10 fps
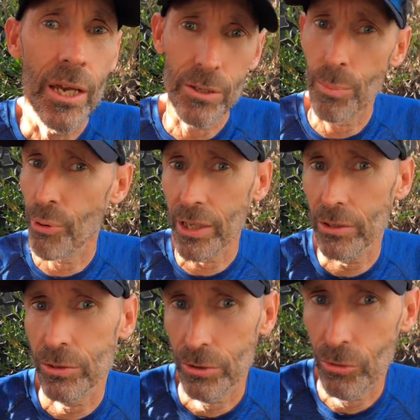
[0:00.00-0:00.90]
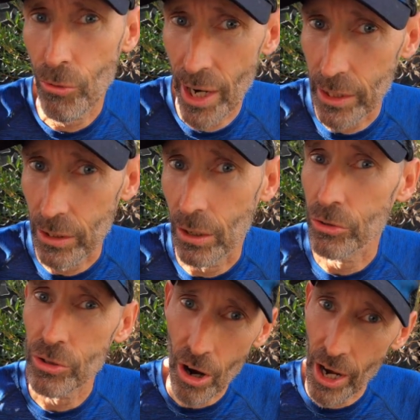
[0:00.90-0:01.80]
to practice on running on
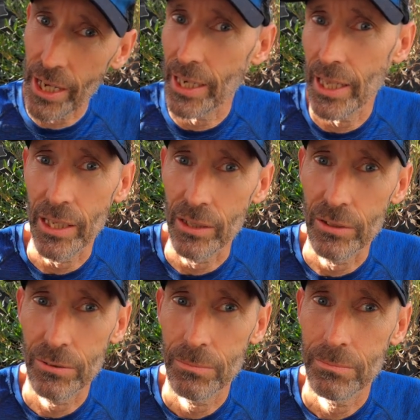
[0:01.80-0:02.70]
tired legs.